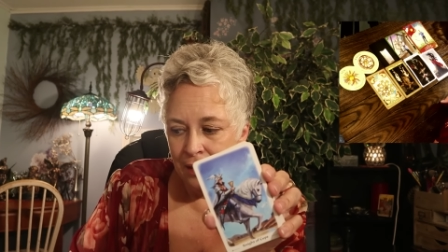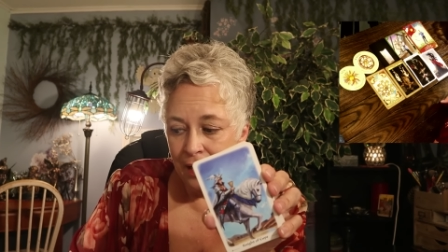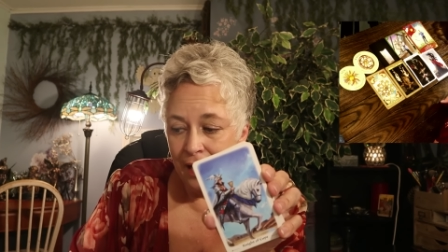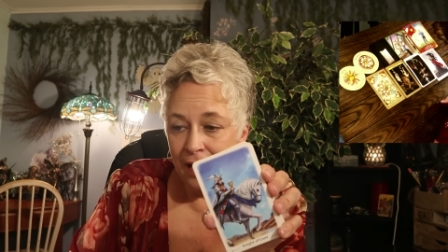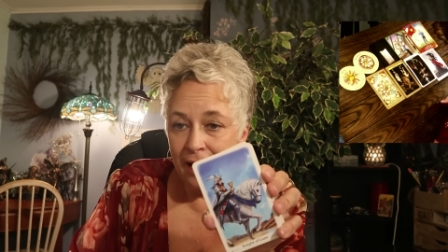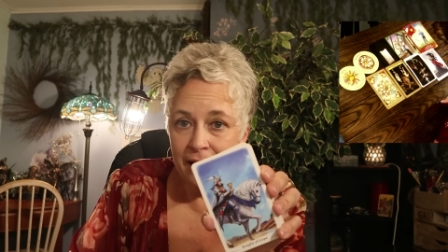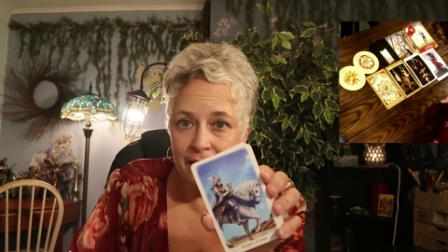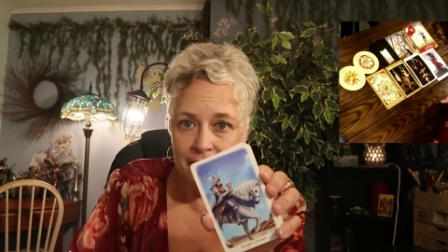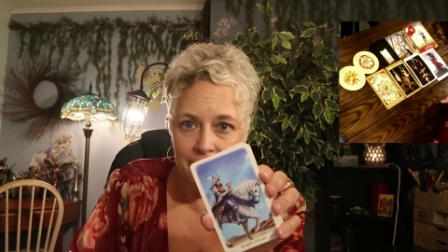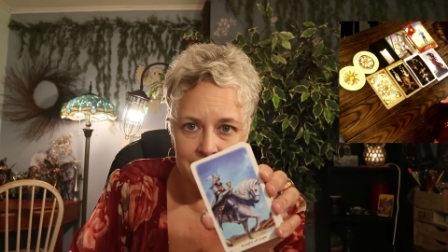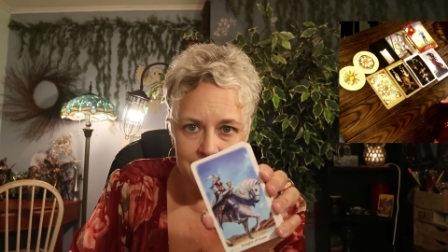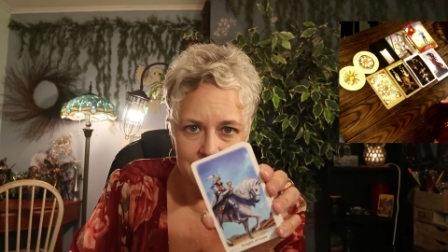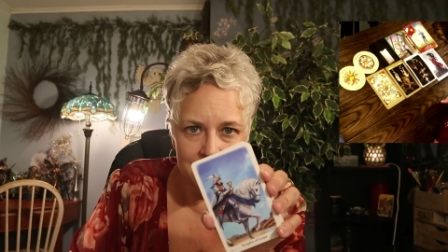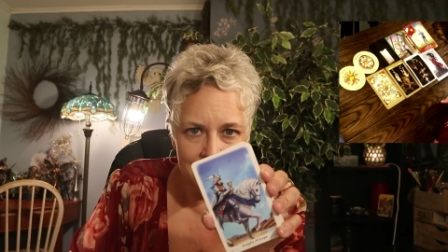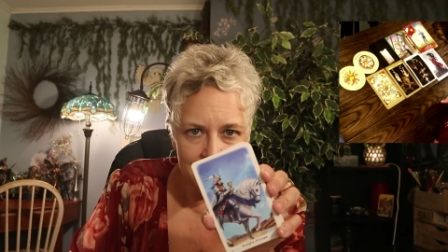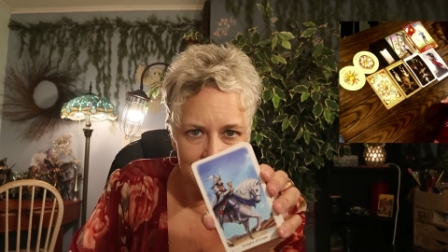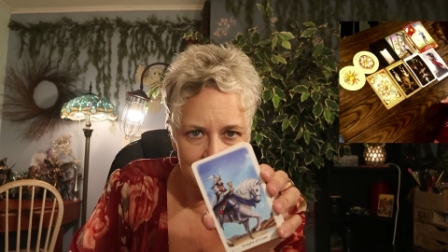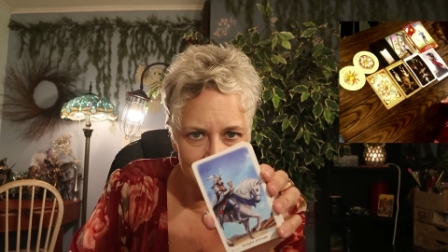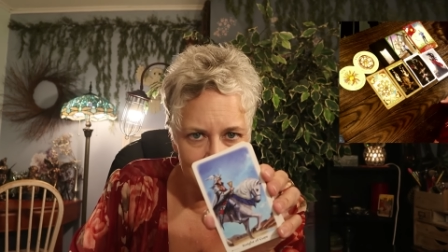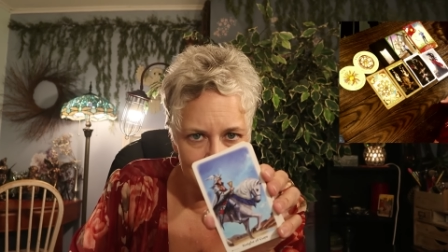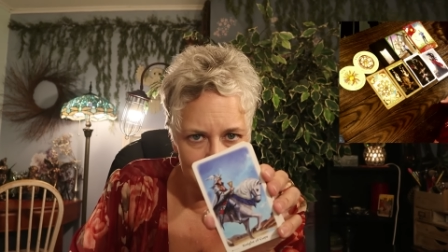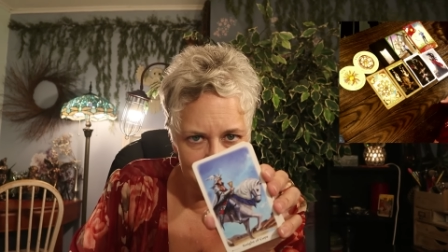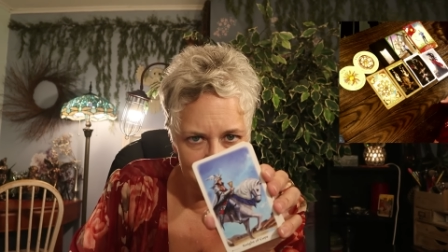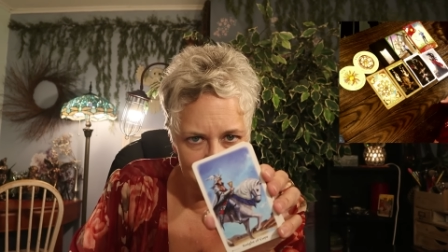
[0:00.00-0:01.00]

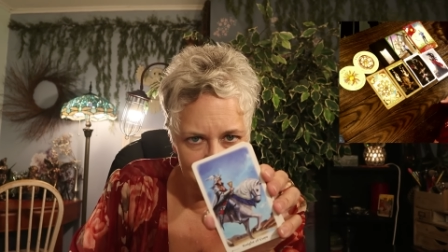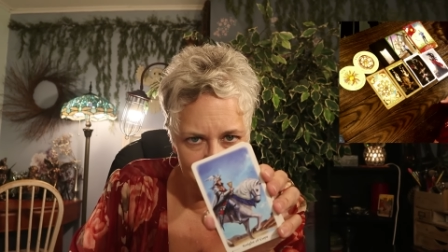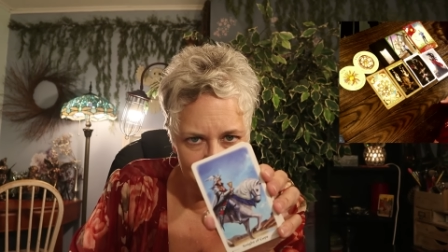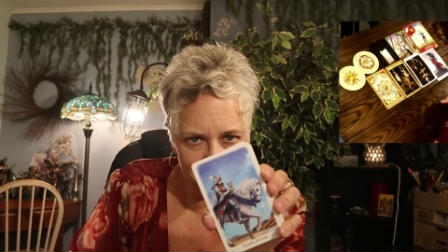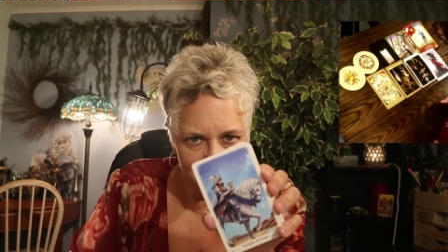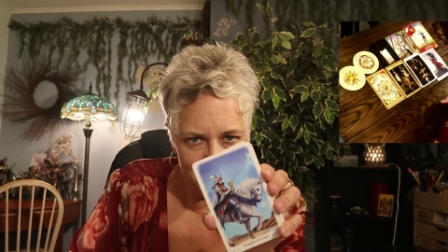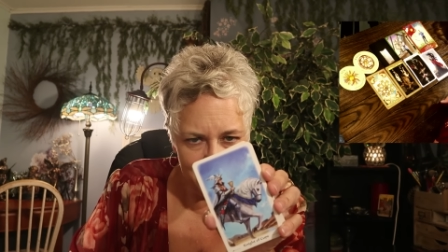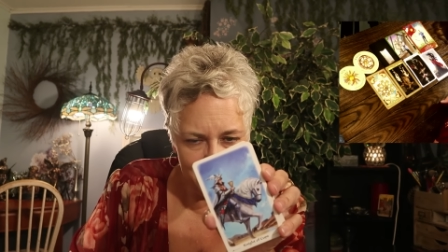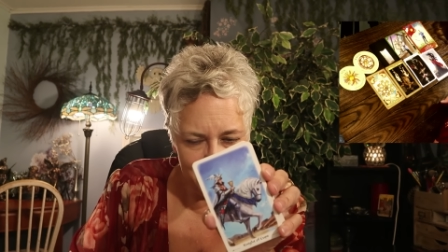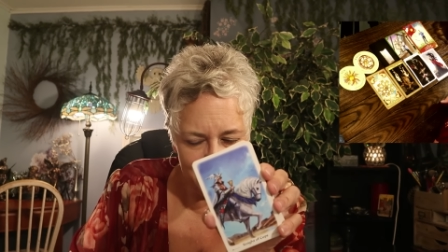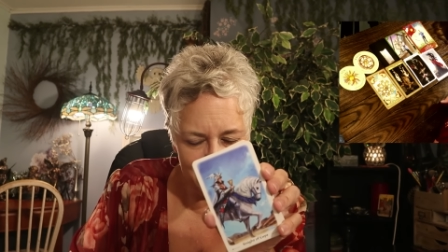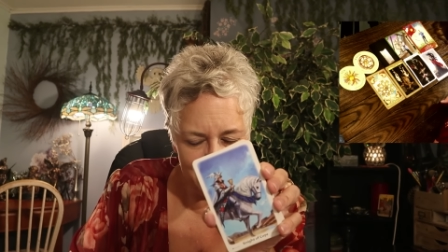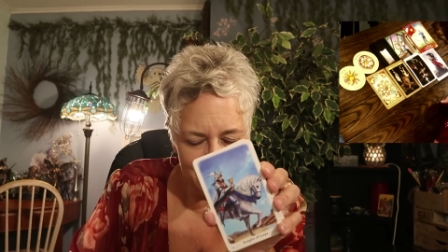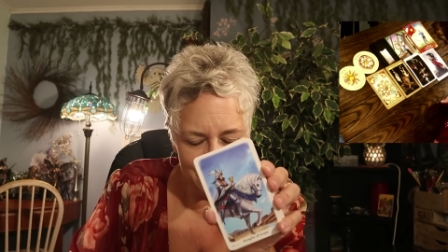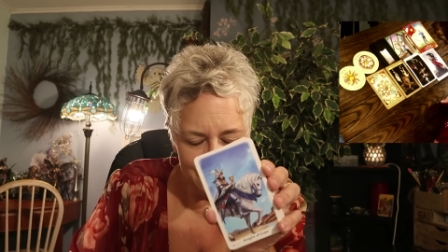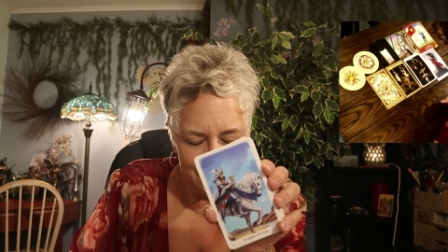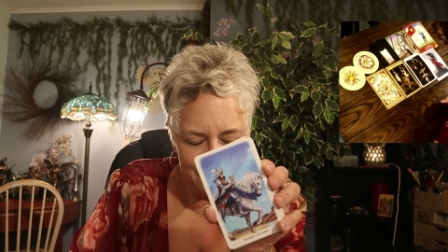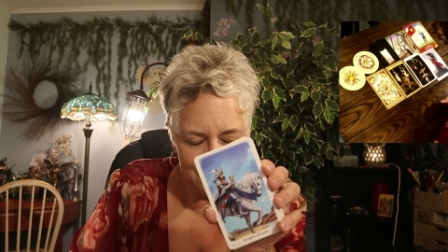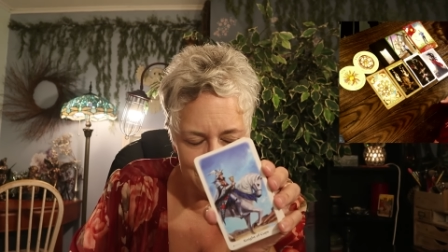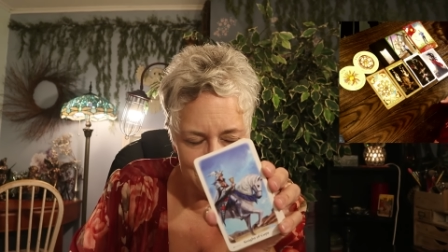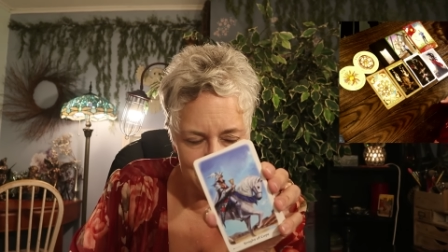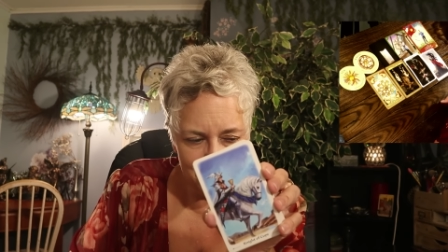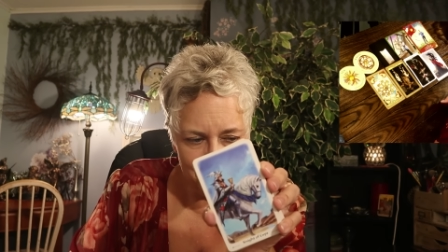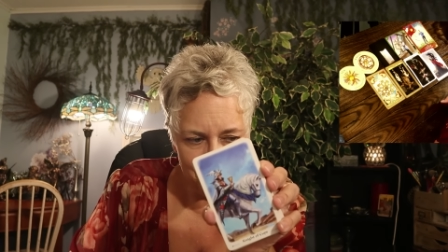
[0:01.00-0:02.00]
acting on
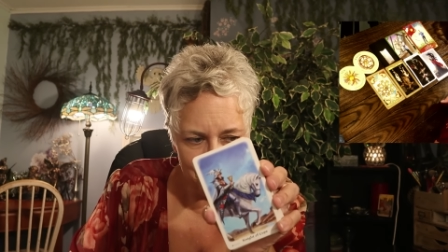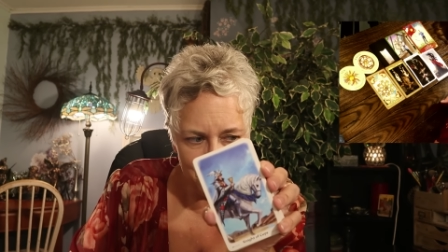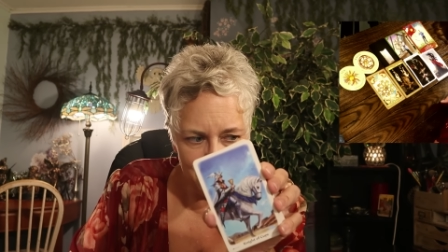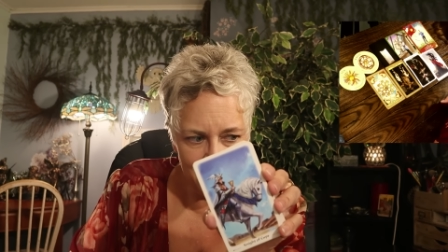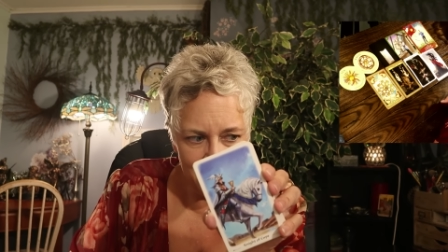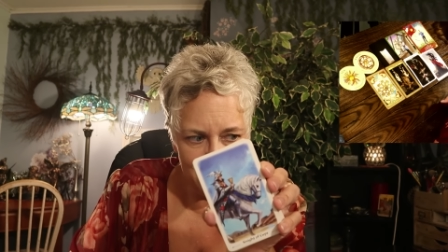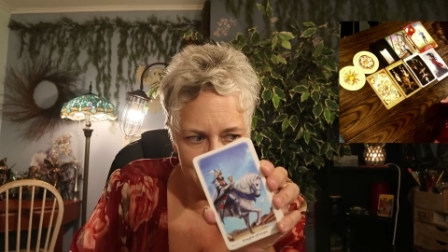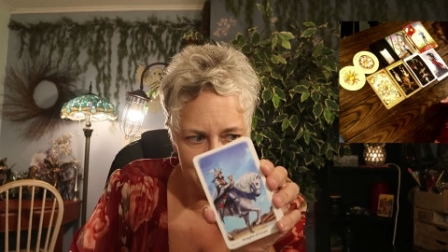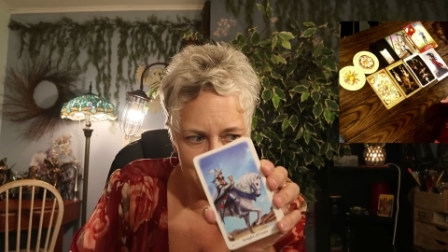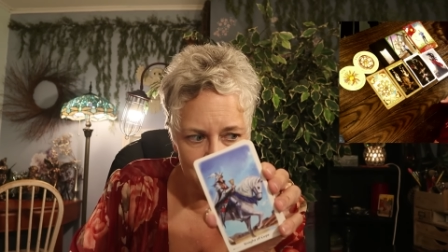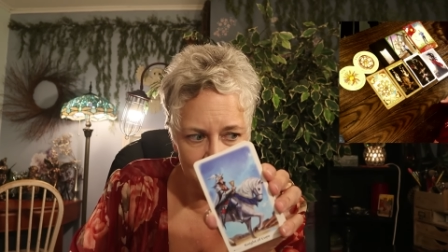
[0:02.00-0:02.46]
feelings, okay?